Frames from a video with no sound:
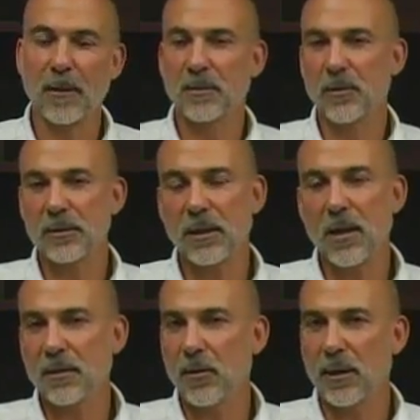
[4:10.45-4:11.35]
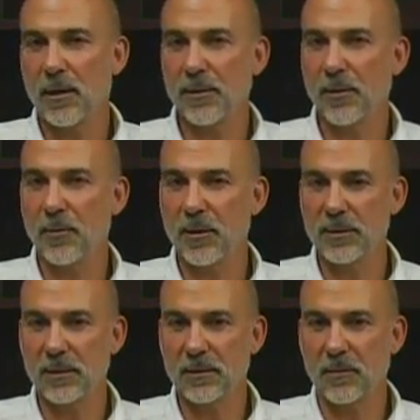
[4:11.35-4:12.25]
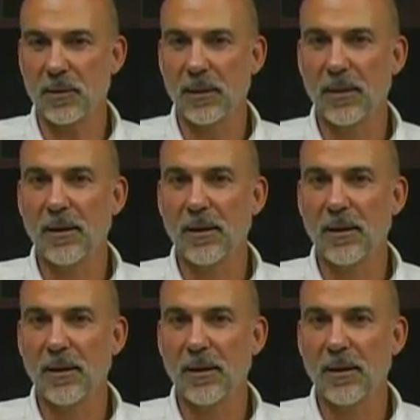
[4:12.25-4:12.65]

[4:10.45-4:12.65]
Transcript: So there's a lot going on in your immune system.